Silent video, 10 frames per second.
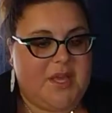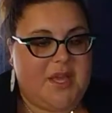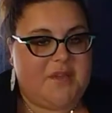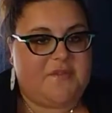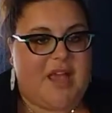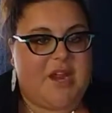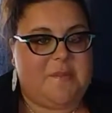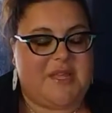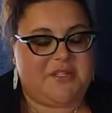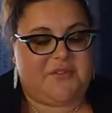
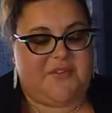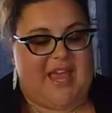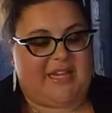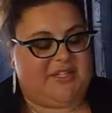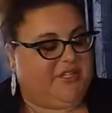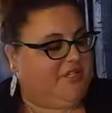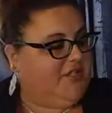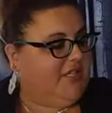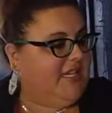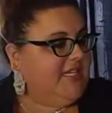Environmental
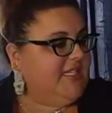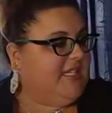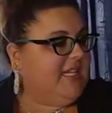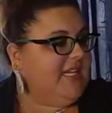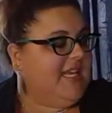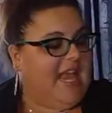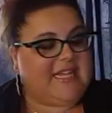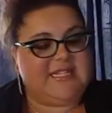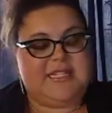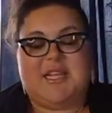factors is the
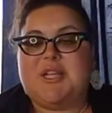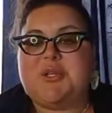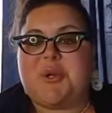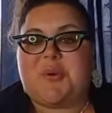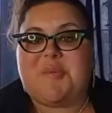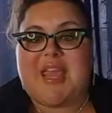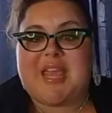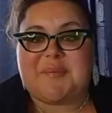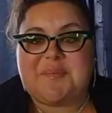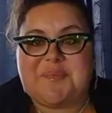next
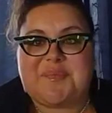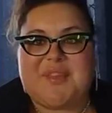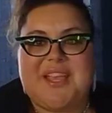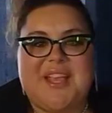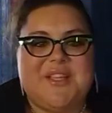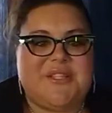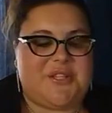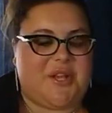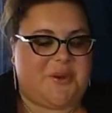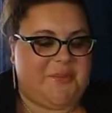domain.
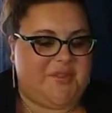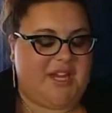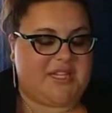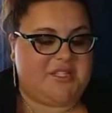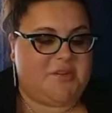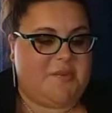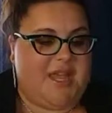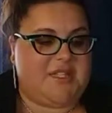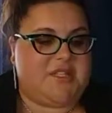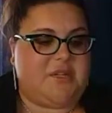So, the next
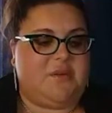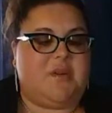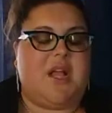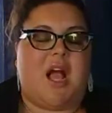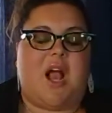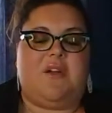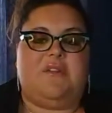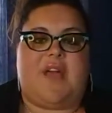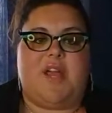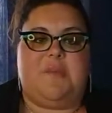domain. So, our
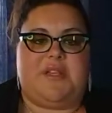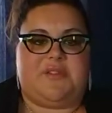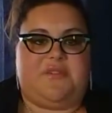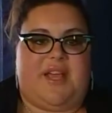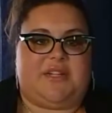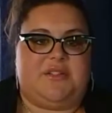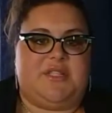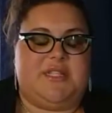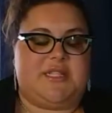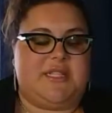environmental factors.
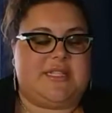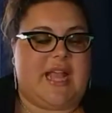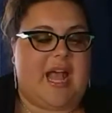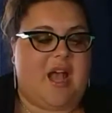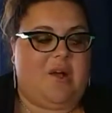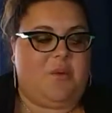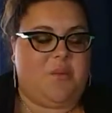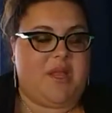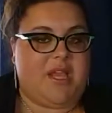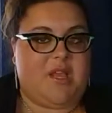This is how
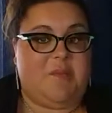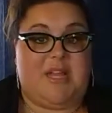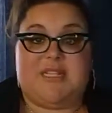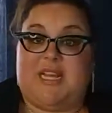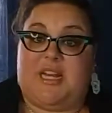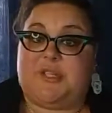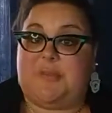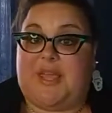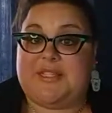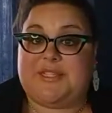we maintain our
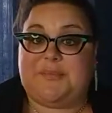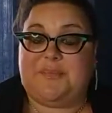space.